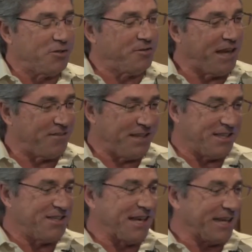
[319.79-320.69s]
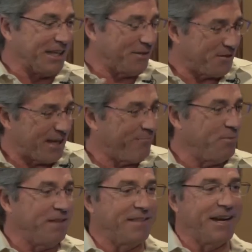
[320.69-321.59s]
You've got the executives. They've
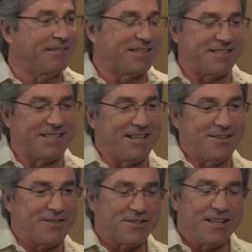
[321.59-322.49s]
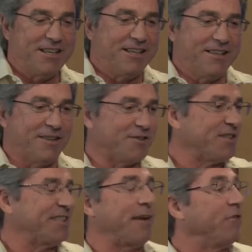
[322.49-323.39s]
been there. Let's say there's
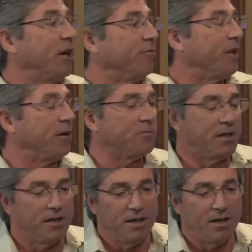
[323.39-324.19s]
7 of them.